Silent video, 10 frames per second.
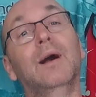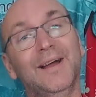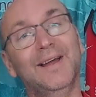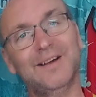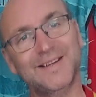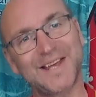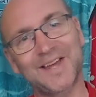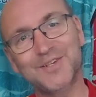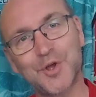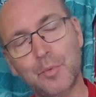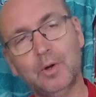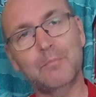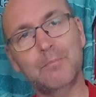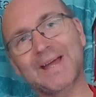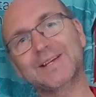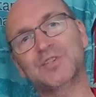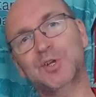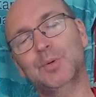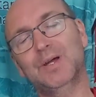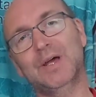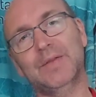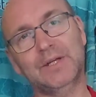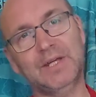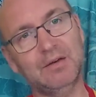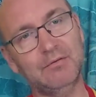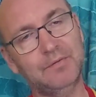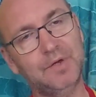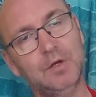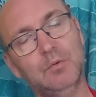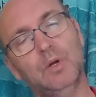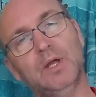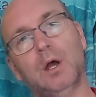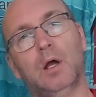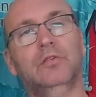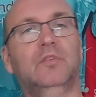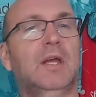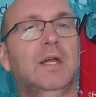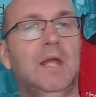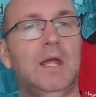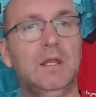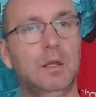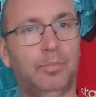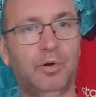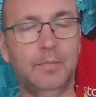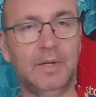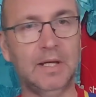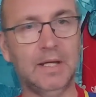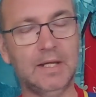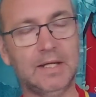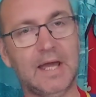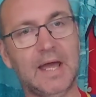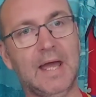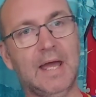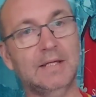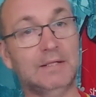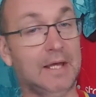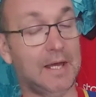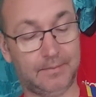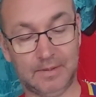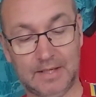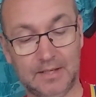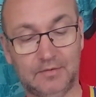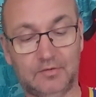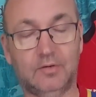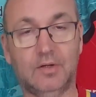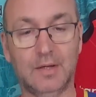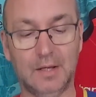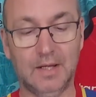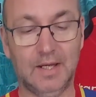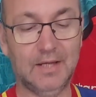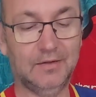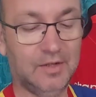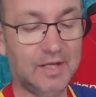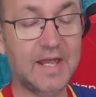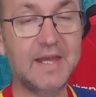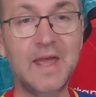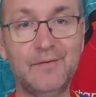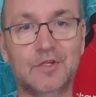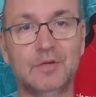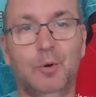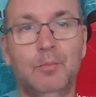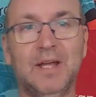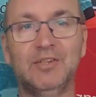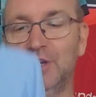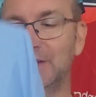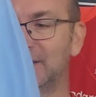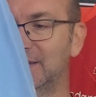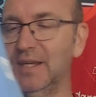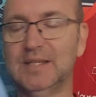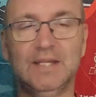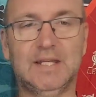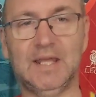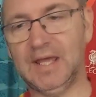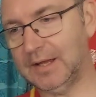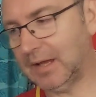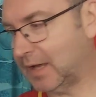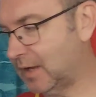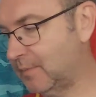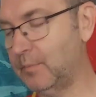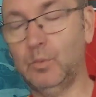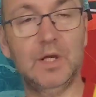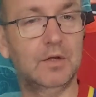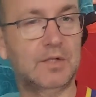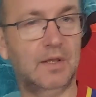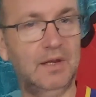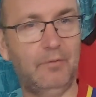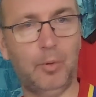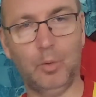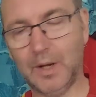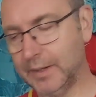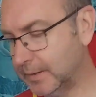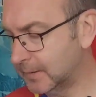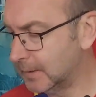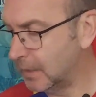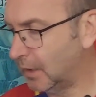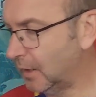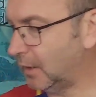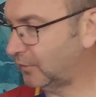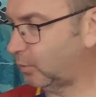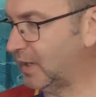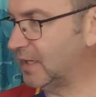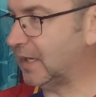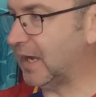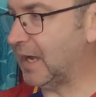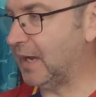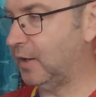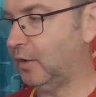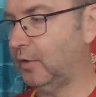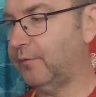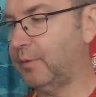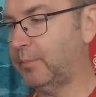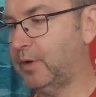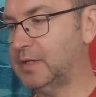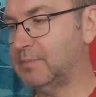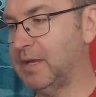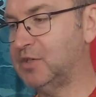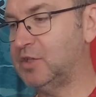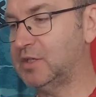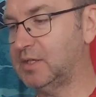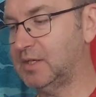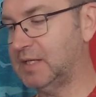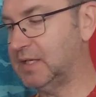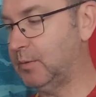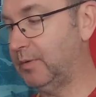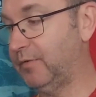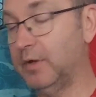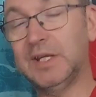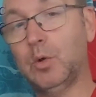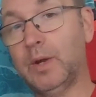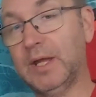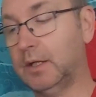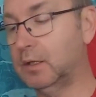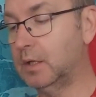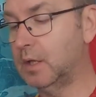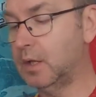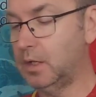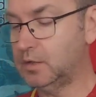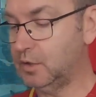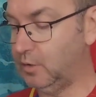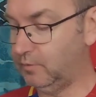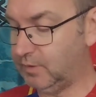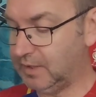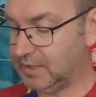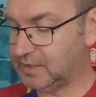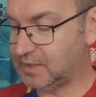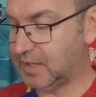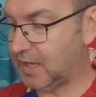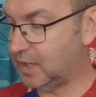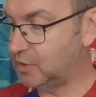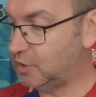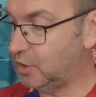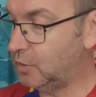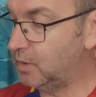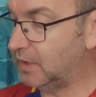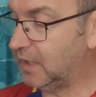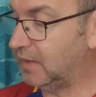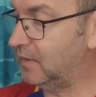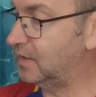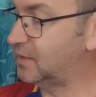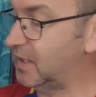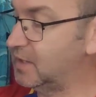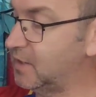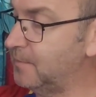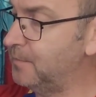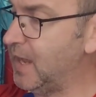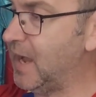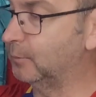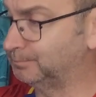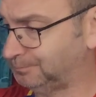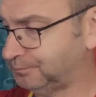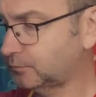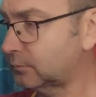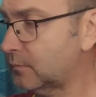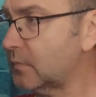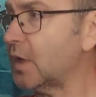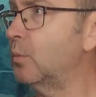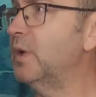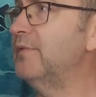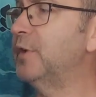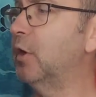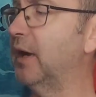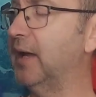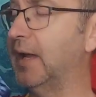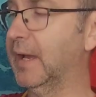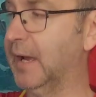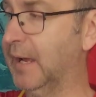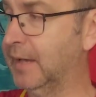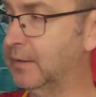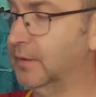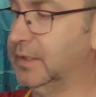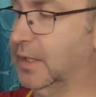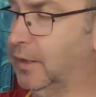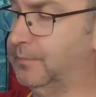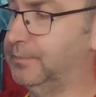Hi guys, how you doing? Welcome back to another kit review. We are staying in the Premier League, and yeah, it's the inevitable Manchester City kit. We looked at the Liverpool one last week, and hot off the press, Manchester City were very quick to release their new kit this season. Now, we've got here, and you know,